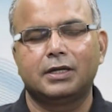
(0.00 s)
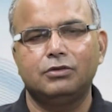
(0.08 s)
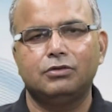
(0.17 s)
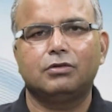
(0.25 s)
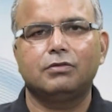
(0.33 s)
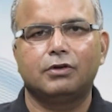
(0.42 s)

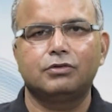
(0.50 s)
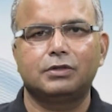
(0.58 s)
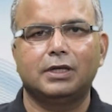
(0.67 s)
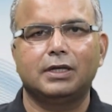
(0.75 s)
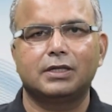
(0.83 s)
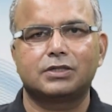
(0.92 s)
You don't want to
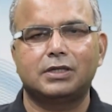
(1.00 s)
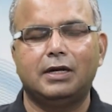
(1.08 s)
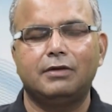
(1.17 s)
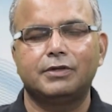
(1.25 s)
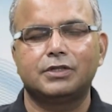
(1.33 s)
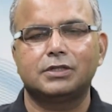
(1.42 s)
take a
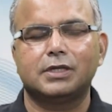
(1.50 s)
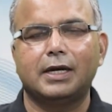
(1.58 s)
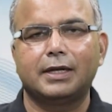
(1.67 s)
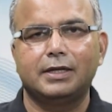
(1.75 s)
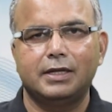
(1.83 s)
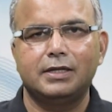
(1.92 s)
stand which is
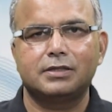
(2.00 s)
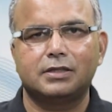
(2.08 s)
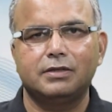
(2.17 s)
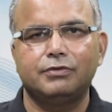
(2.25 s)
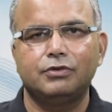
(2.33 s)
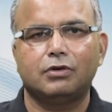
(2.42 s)
against
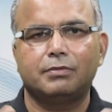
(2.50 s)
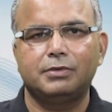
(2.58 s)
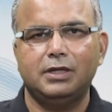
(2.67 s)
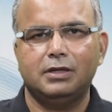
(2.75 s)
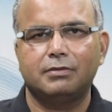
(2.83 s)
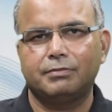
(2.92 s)
the view of
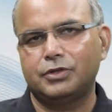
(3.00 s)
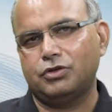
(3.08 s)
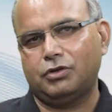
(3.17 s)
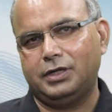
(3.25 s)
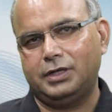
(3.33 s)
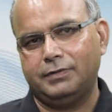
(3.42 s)
the
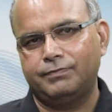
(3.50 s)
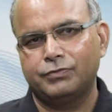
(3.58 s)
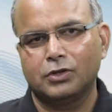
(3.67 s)
majority.